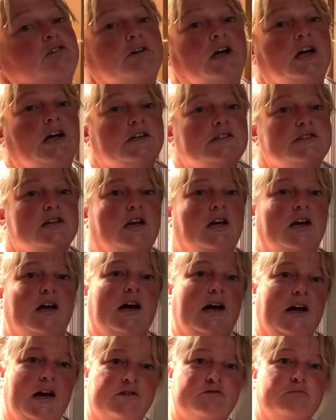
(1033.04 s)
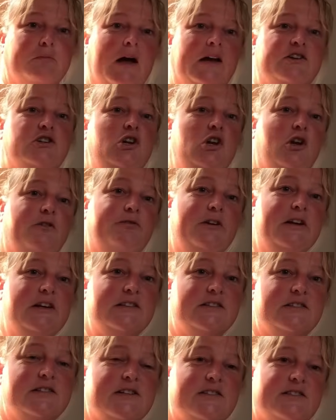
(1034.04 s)
Right, I have my lovely
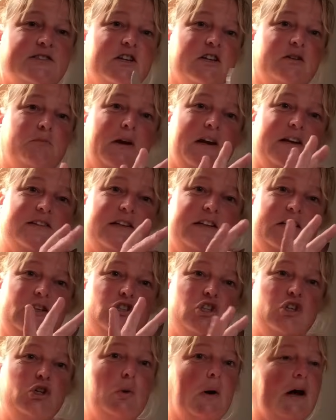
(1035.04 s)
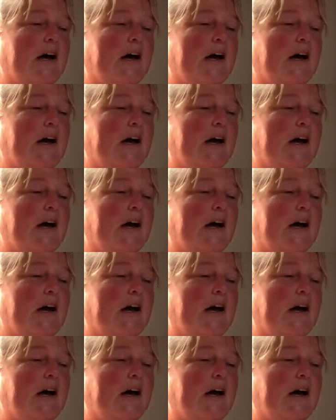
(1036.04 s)
assistant because I need two